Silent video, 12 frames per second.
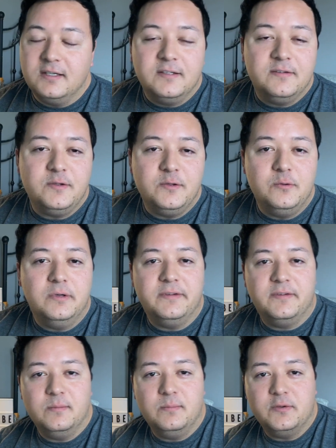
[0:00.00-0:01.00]
to
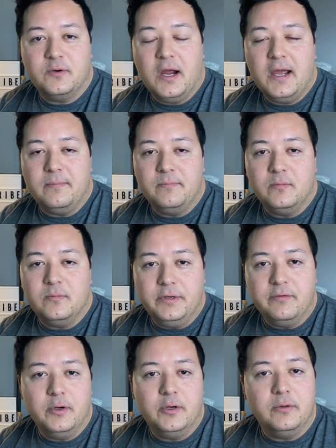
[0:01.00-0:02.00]
subscribe. We
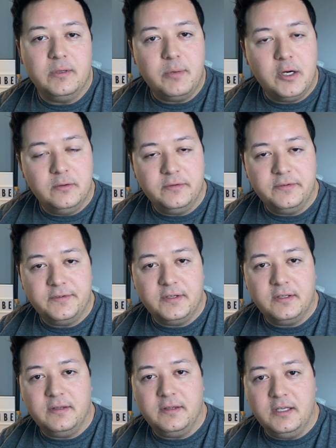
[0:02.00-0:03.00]
frequently post
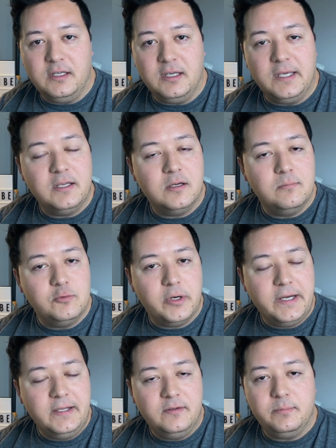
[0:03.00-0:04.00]
the income
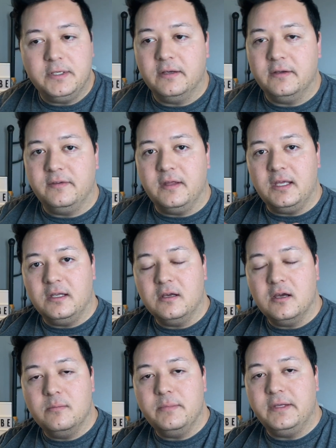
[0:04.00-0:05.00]
trades because the
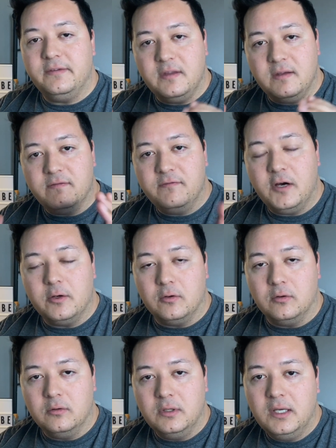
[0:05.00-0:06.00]
income is the
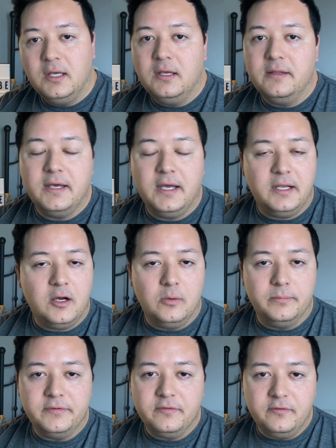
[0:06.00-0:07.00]
funnel that
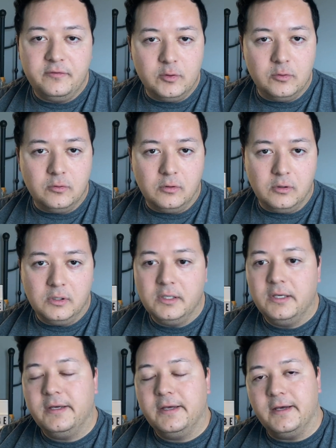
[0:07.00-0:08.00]
helps fuel
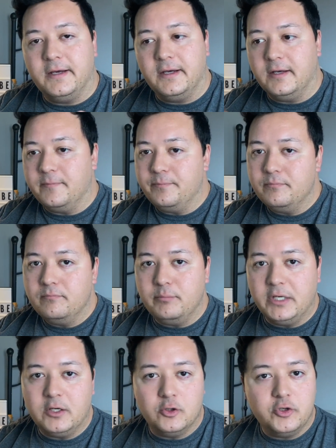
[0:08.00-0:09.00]

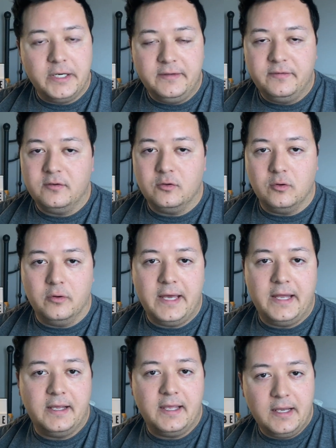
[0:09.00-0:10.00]
bigger trades to grow that
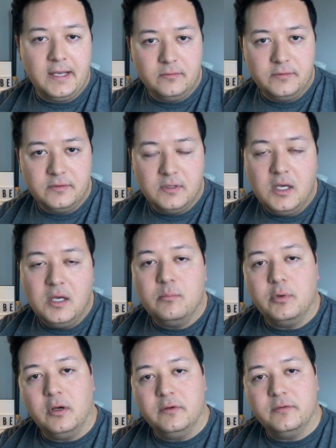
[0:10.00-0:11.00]
account. But
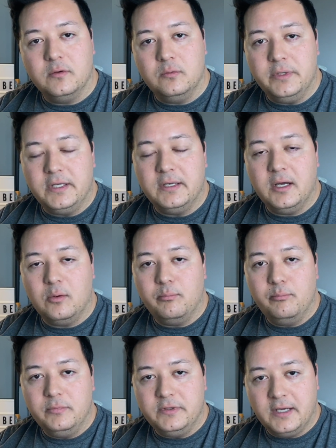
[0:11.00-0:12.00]
also, we can now
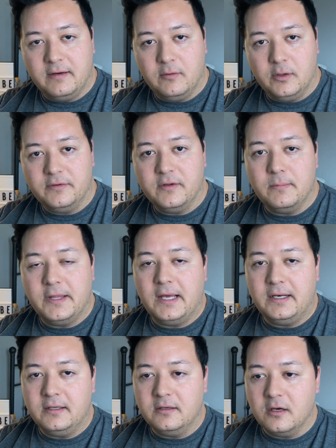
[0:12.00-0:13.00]
divert some of that
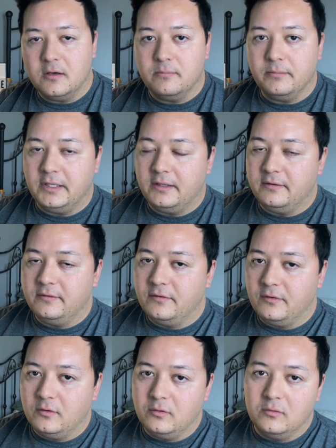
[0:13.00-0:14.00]
income
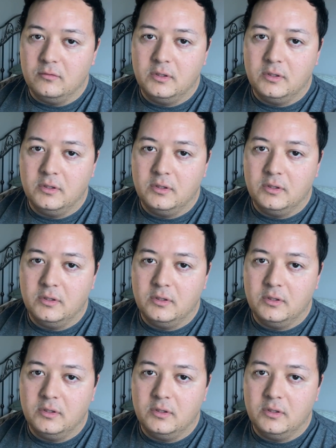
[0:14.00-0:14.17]
into